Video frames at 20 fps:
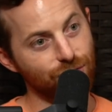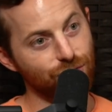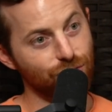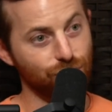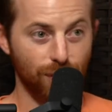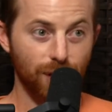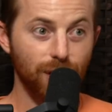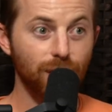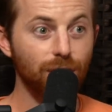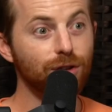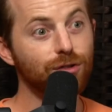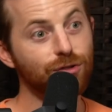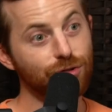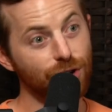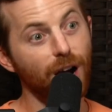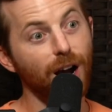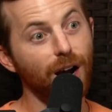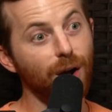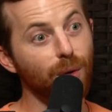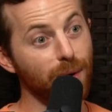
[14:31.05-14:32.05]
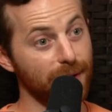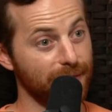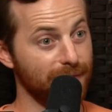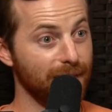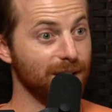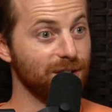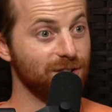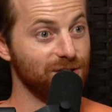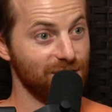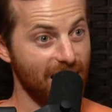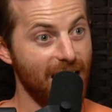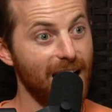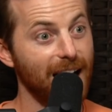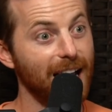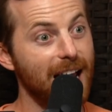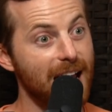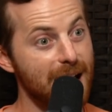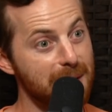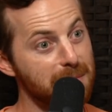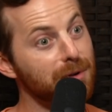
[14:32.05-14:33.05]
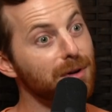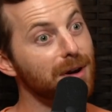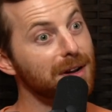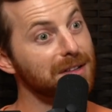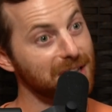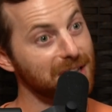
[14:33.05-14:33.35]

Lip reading: driller truck with a jackhammer